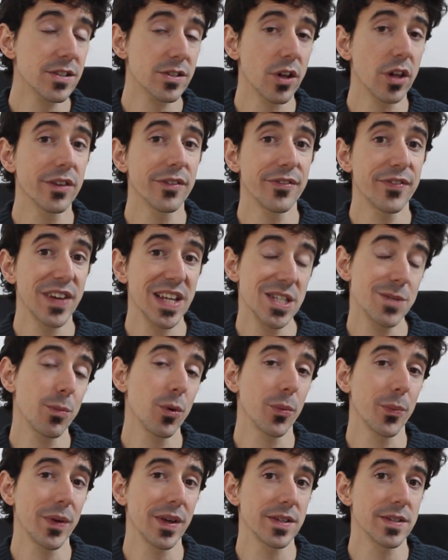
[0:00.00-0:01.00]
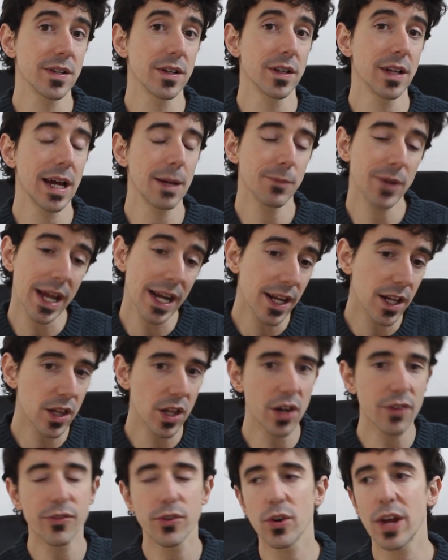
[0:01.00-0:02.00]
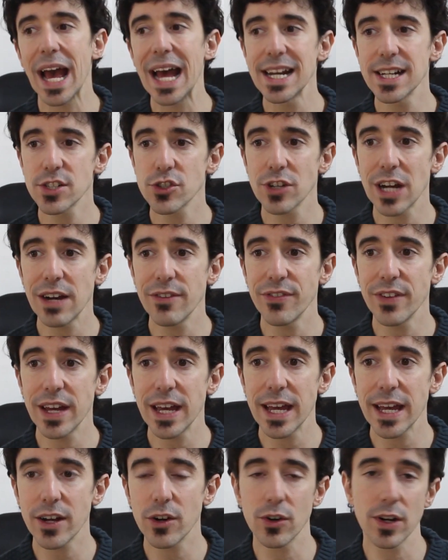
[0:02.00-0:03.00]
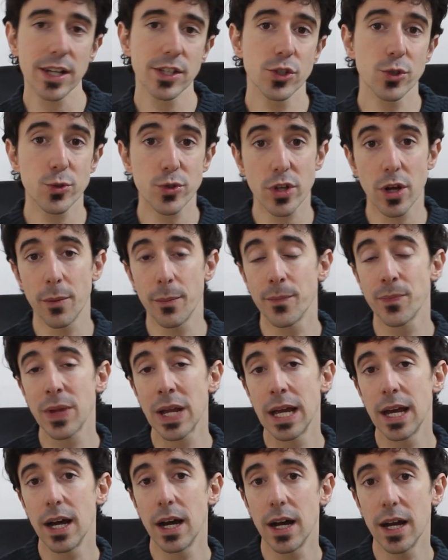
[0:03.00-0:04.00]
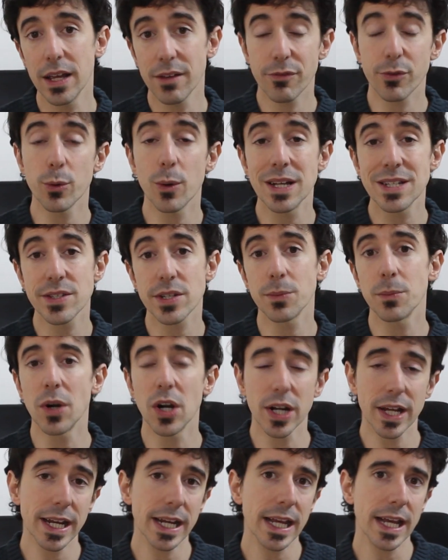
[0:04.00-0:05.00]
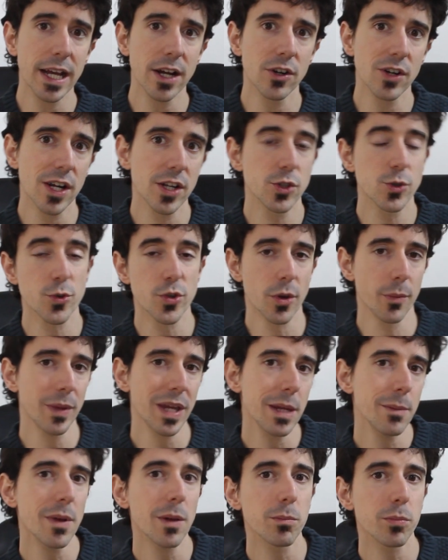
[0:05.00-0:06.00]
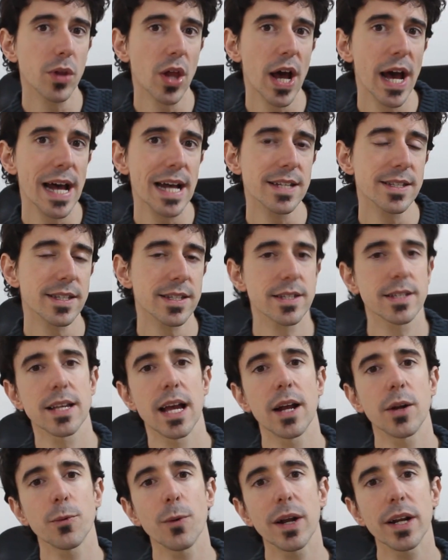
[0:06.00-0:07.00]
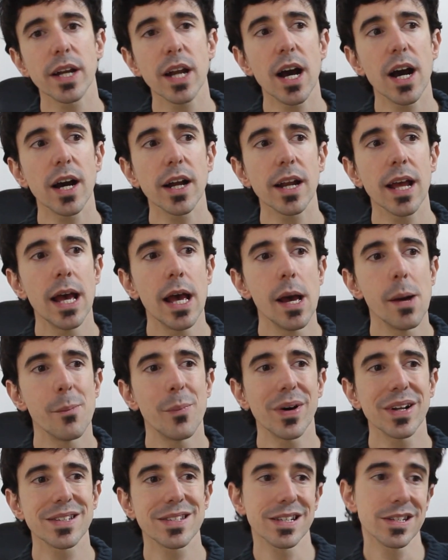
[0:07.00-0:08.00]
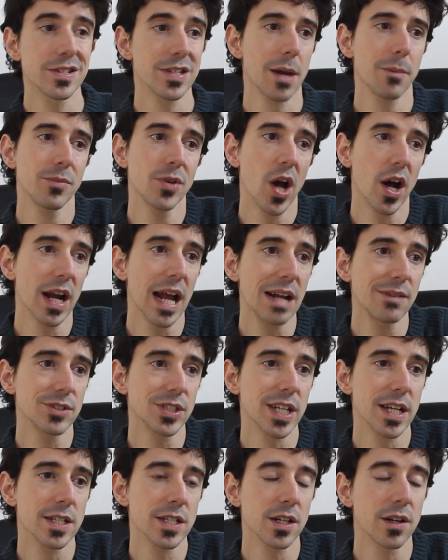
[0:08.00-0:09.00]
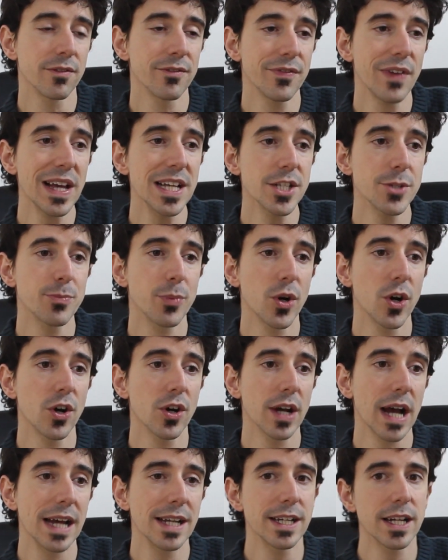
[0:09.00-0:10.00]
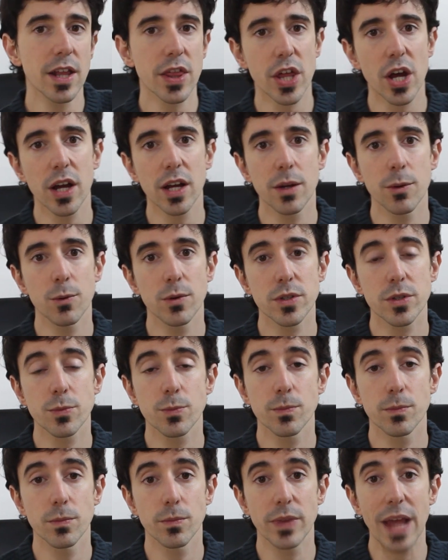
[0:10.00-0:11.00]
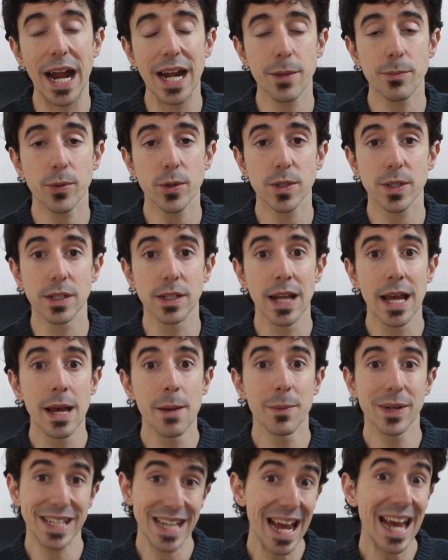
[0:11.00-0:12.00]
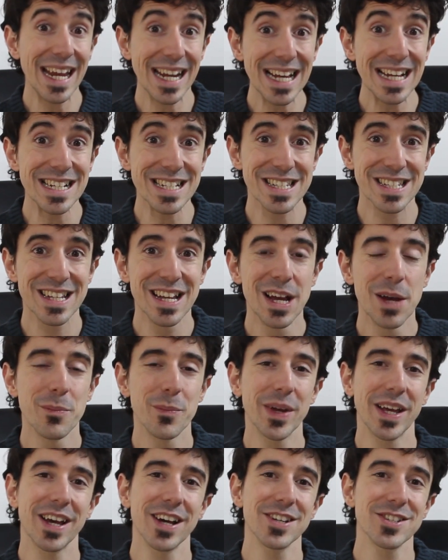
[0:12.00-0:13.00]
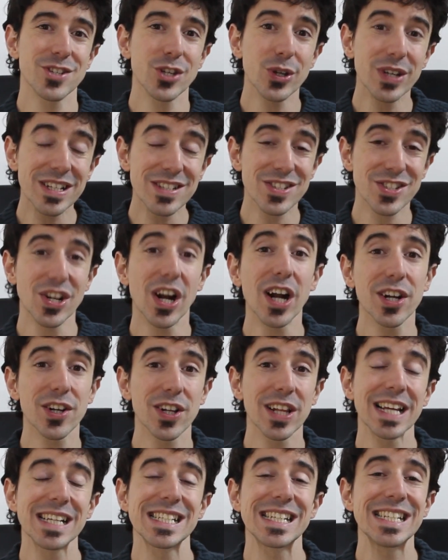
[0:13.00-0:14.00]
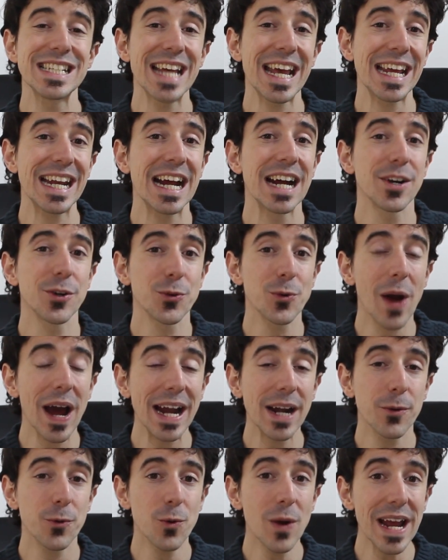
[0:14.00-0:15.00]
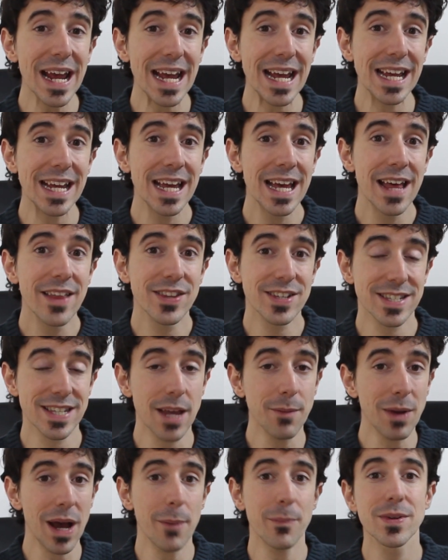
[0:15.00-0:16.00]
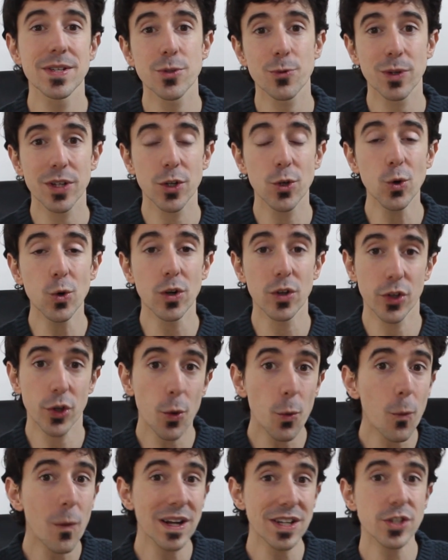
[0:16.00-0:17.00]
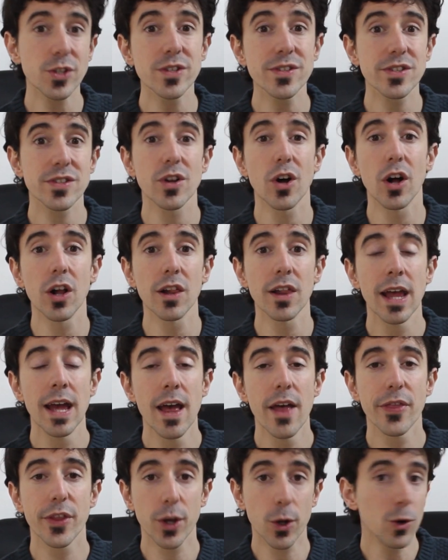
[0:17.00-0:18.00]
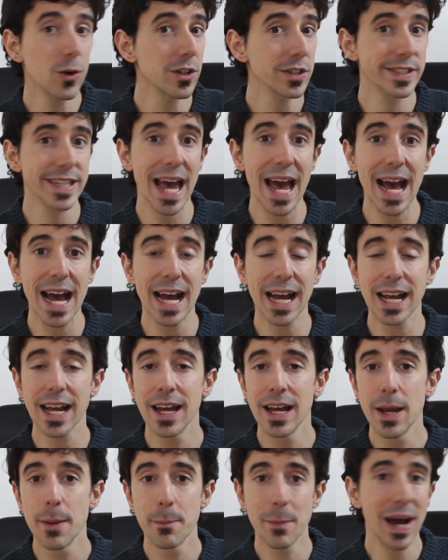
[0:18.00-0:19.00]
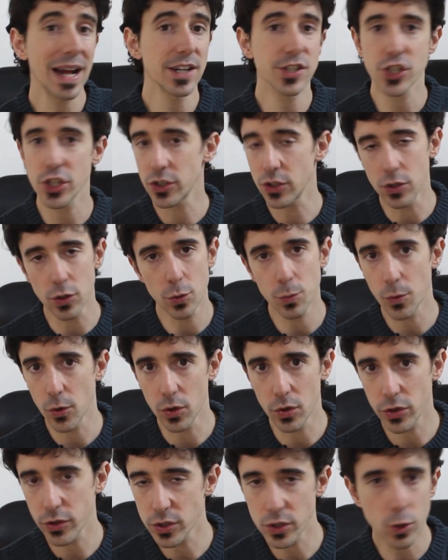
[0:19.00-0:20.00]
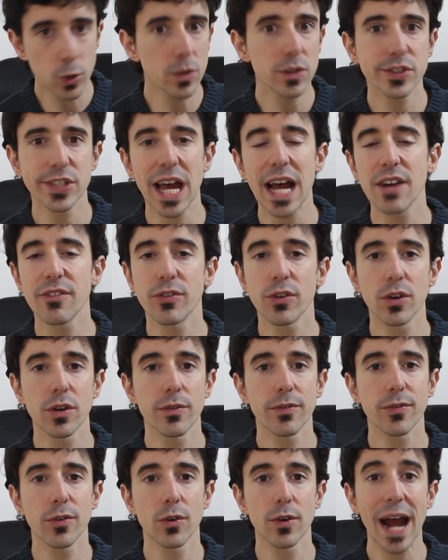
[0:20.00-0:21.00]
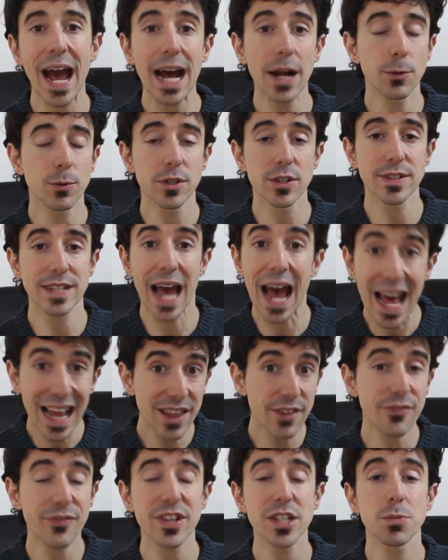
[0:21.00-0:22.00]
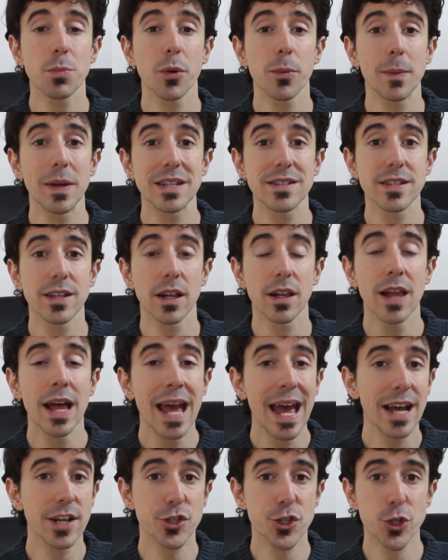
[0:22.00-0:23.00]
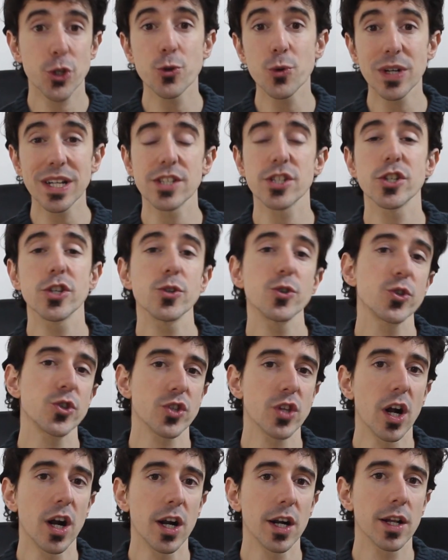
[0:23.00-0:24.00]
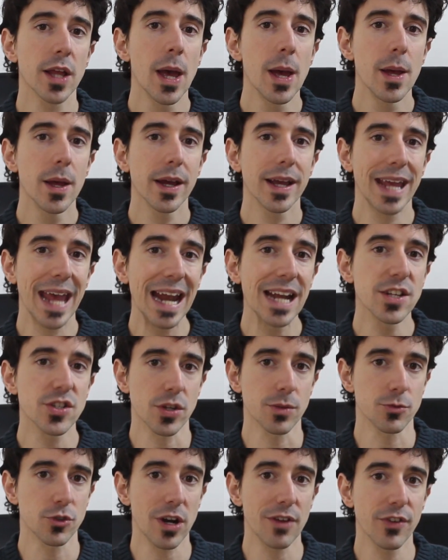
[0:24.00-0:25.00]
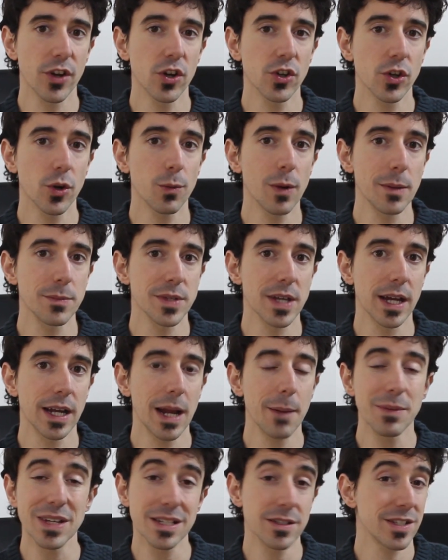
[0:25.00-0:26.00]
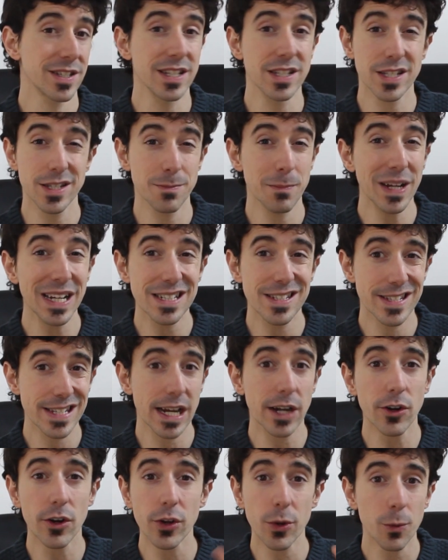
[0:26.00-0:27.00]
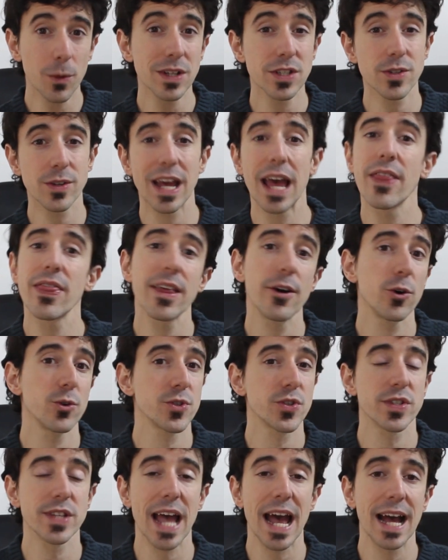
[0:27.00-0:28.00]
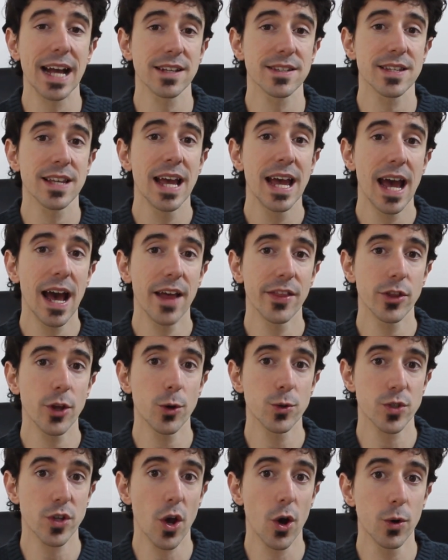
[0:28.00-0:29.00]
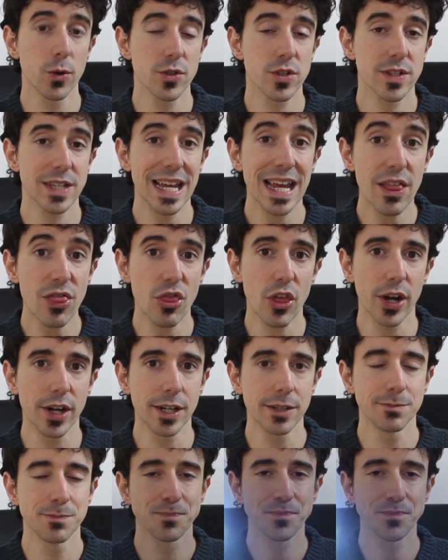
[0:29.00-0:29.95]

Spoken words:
install the Facebook pixel. I'm getting a lot of organic traffic, or I do some influencer marketing, or I do some email blasts and whatnot. But since I'm not advertising on Facebook, I didn't think it was that important. But yeah, it is, because you can start collecting data right away. The same happens with Google. You want to install the Google Tag Manager or the Google Tag for AdWords and the Facebook pixel as soon as you start getting some traffic on your website. I mean, since minute 0, you want to get those tags and those codes in there.